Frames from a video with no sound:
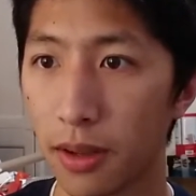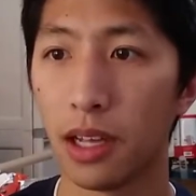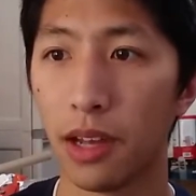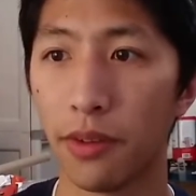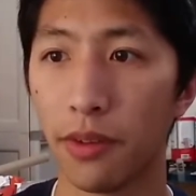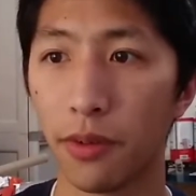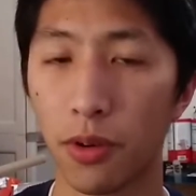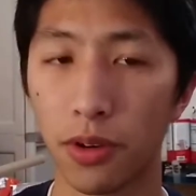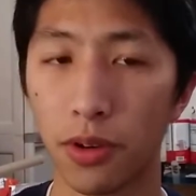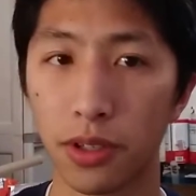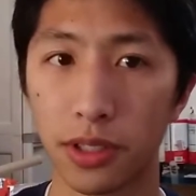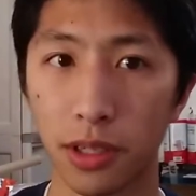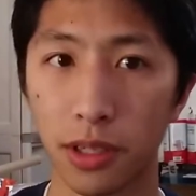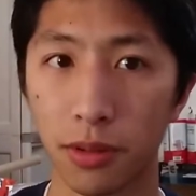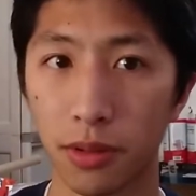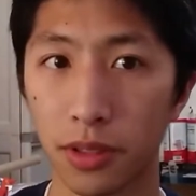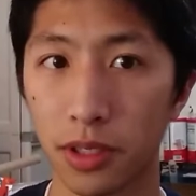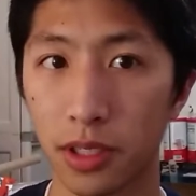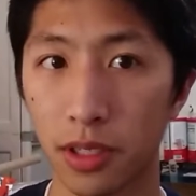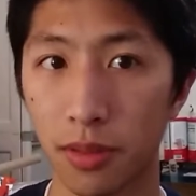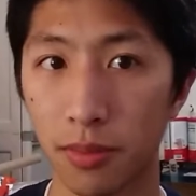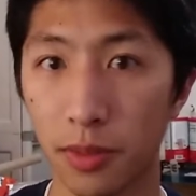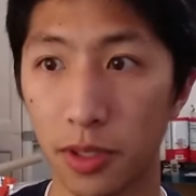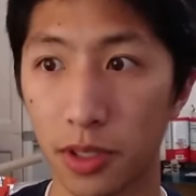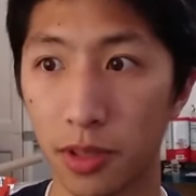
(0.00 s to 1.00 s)
Of course, there were
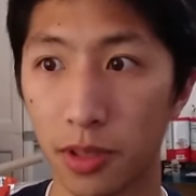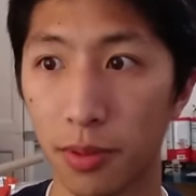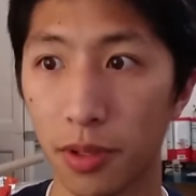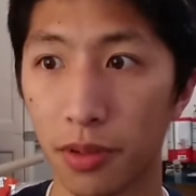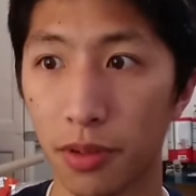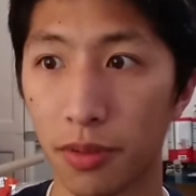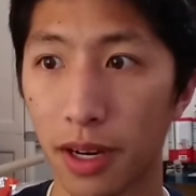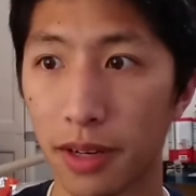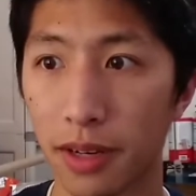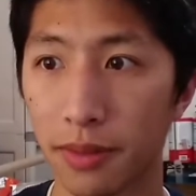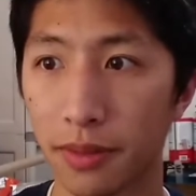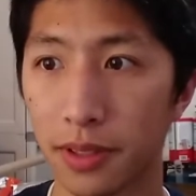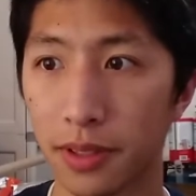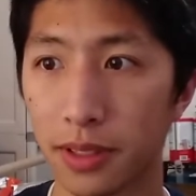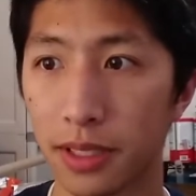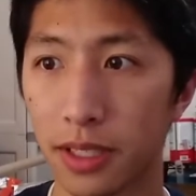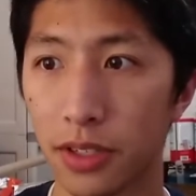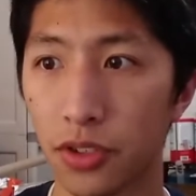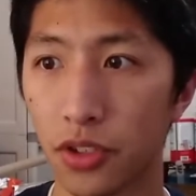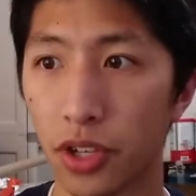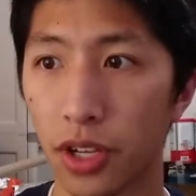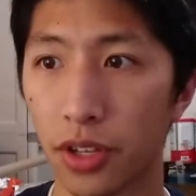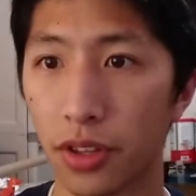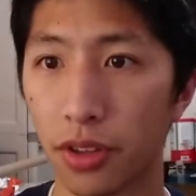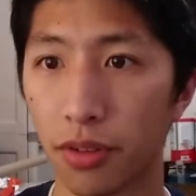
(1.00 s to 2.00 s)
still multiple rivals
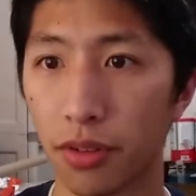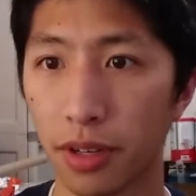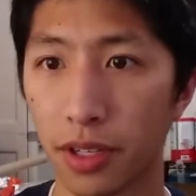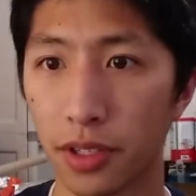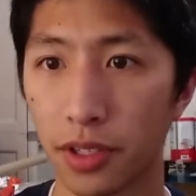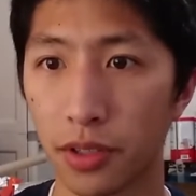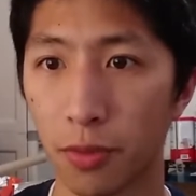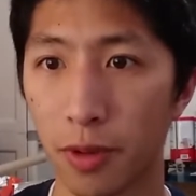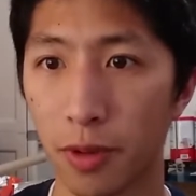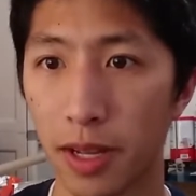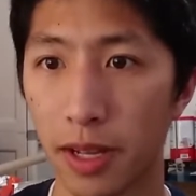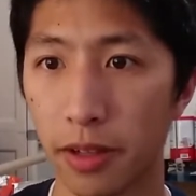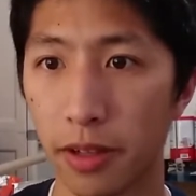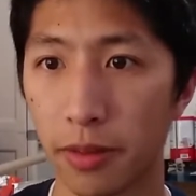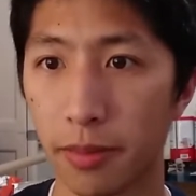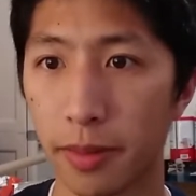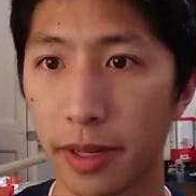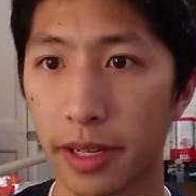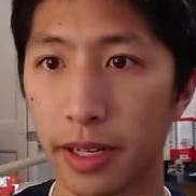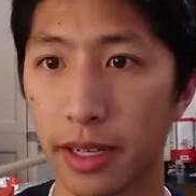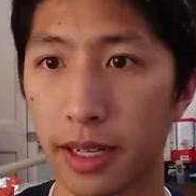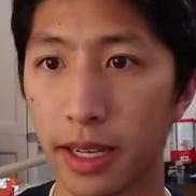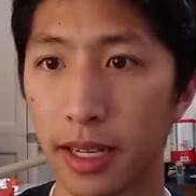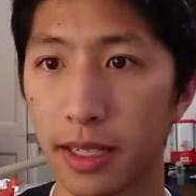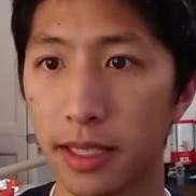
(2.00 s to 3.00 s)
in Gen 3 as well,
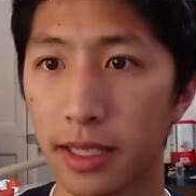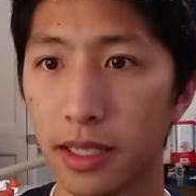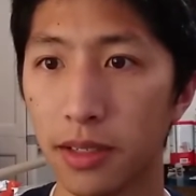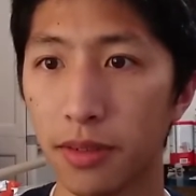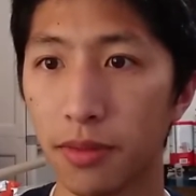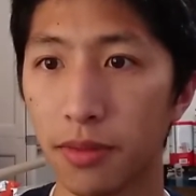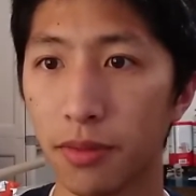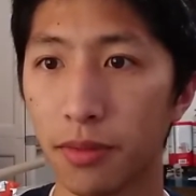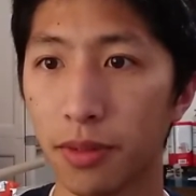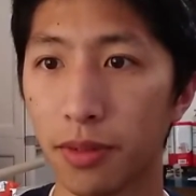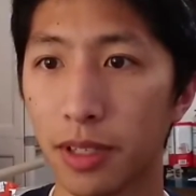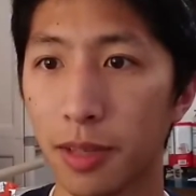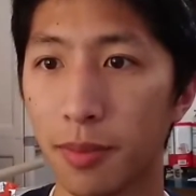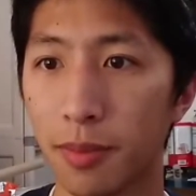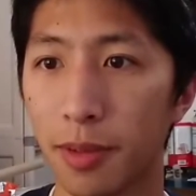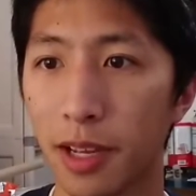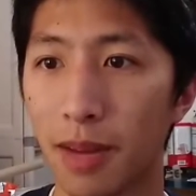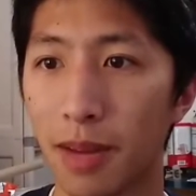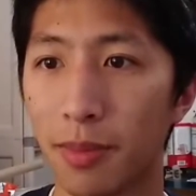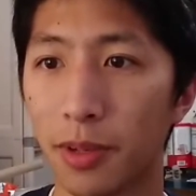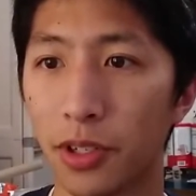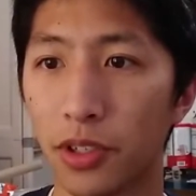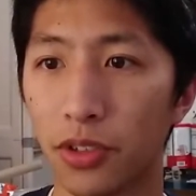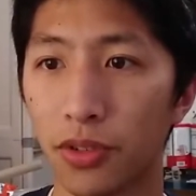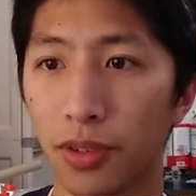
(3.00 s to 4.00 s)
but it didn't really
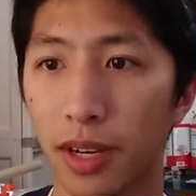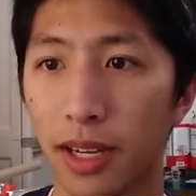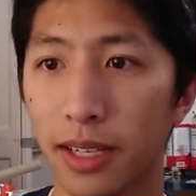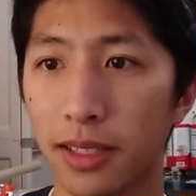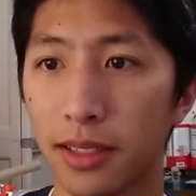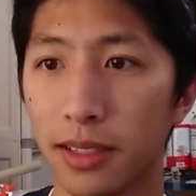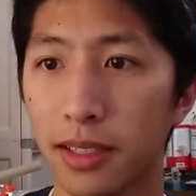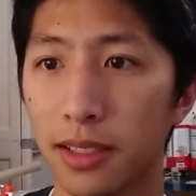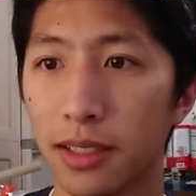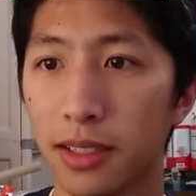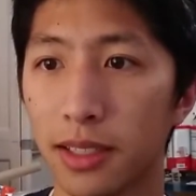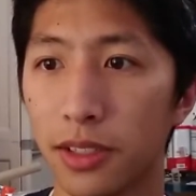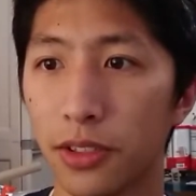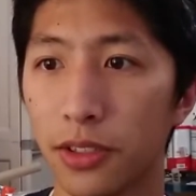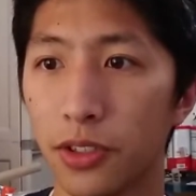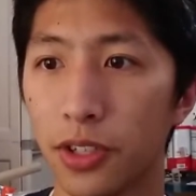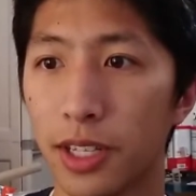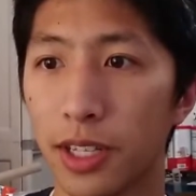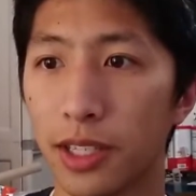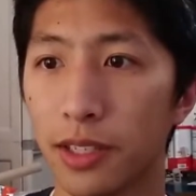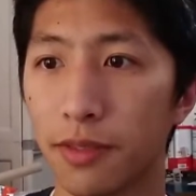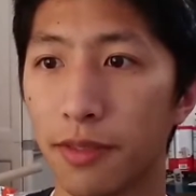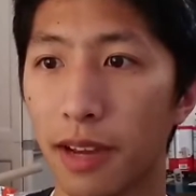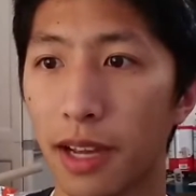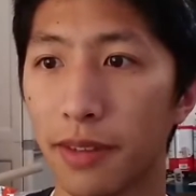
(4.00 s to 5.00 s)
become a trend until
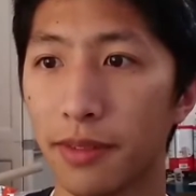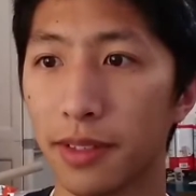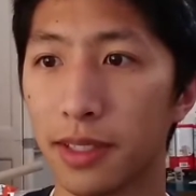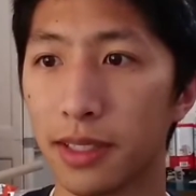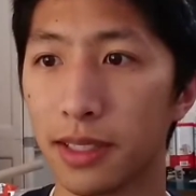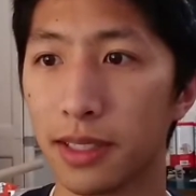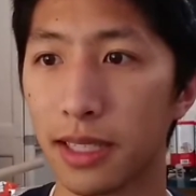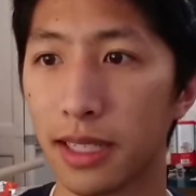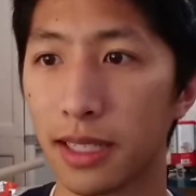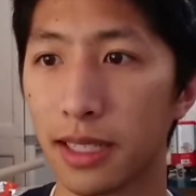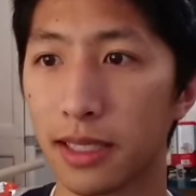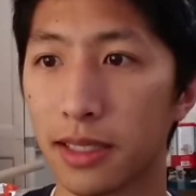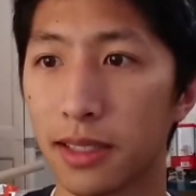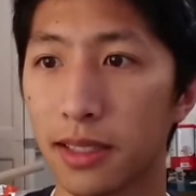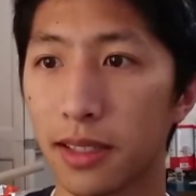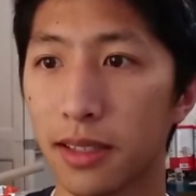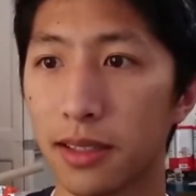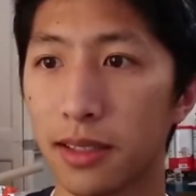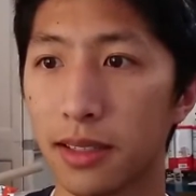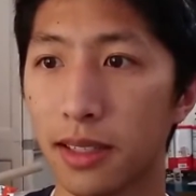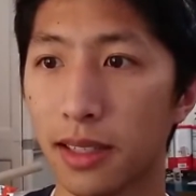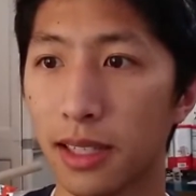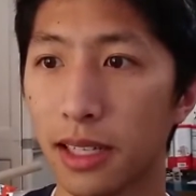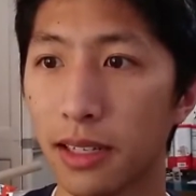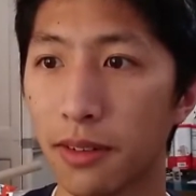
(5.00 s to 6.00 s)
Gens 5 and 6
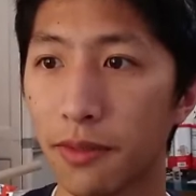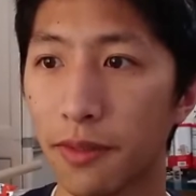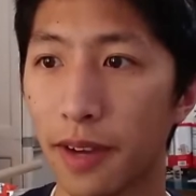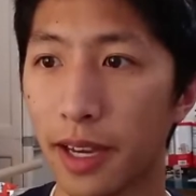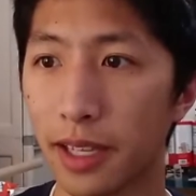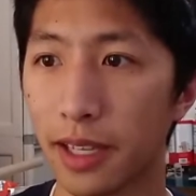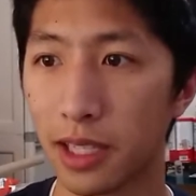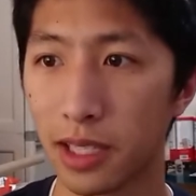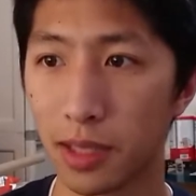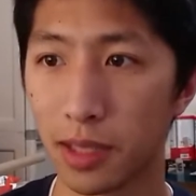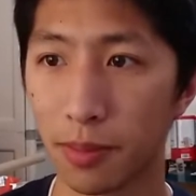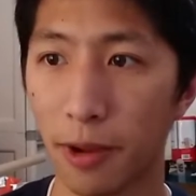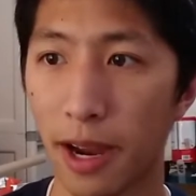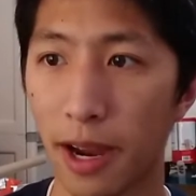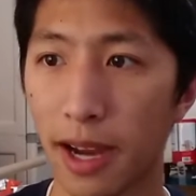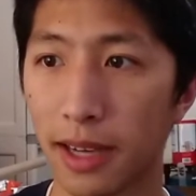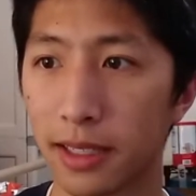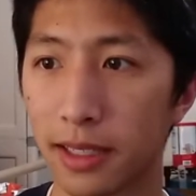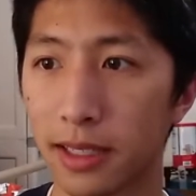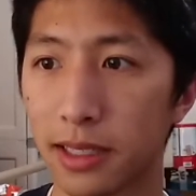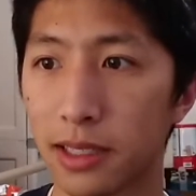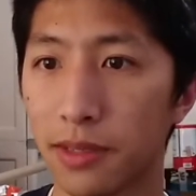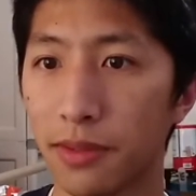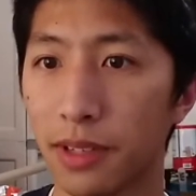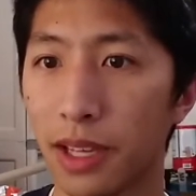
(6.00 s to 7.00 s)
solidified this
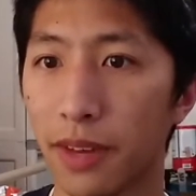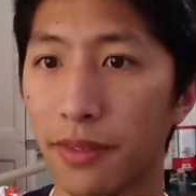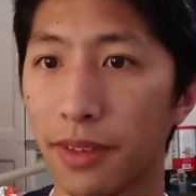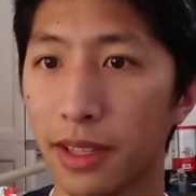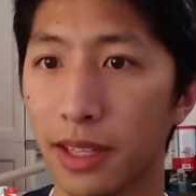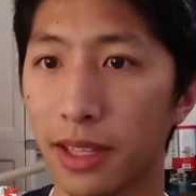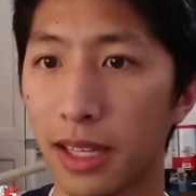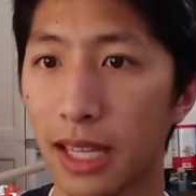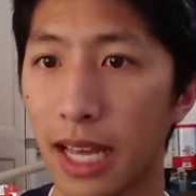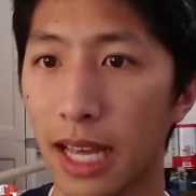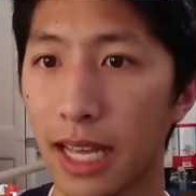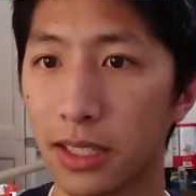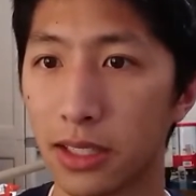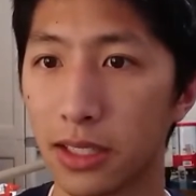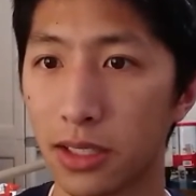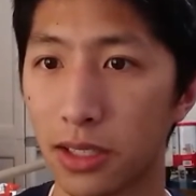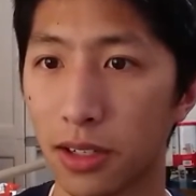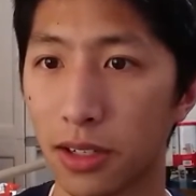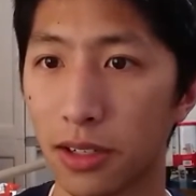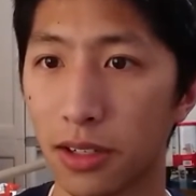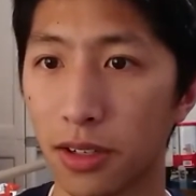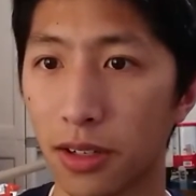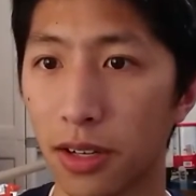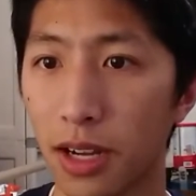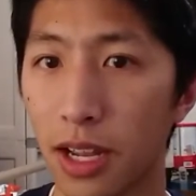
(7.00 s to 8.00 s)
practice of giving the last
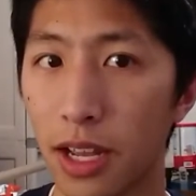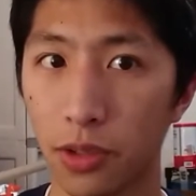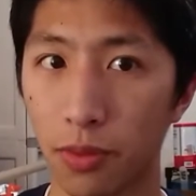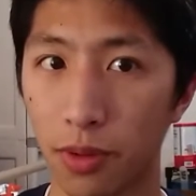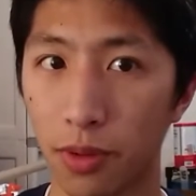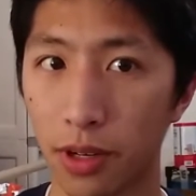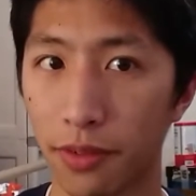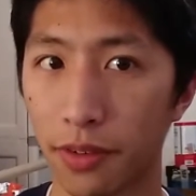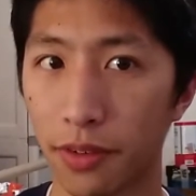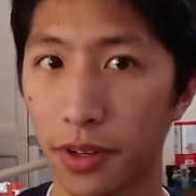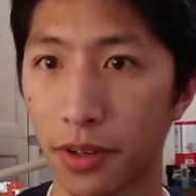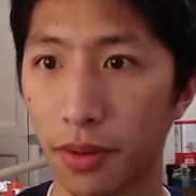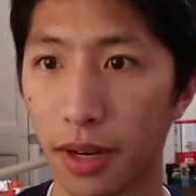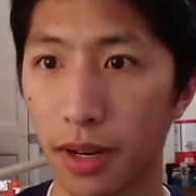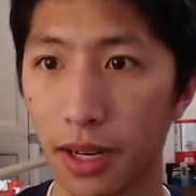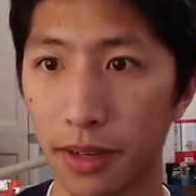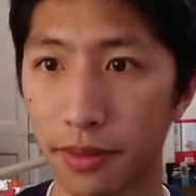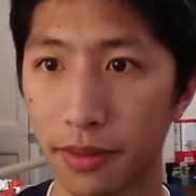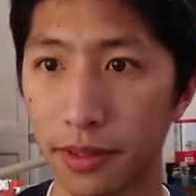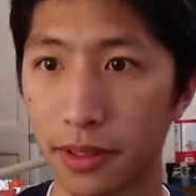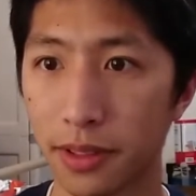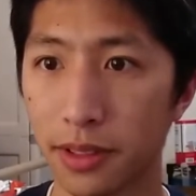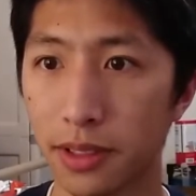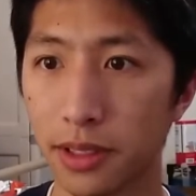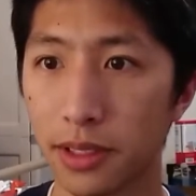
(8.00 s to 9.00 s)
starter to one of our
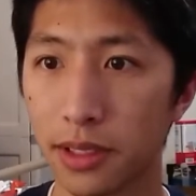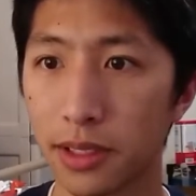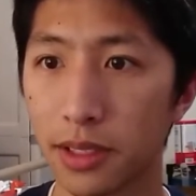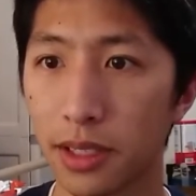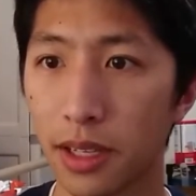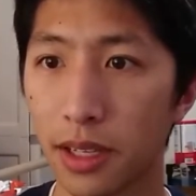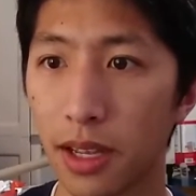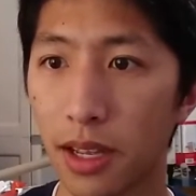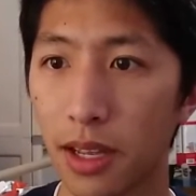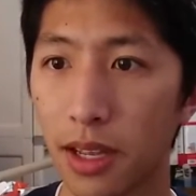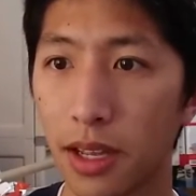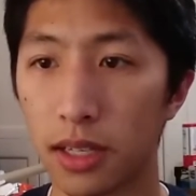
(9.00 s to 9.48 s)
rivals.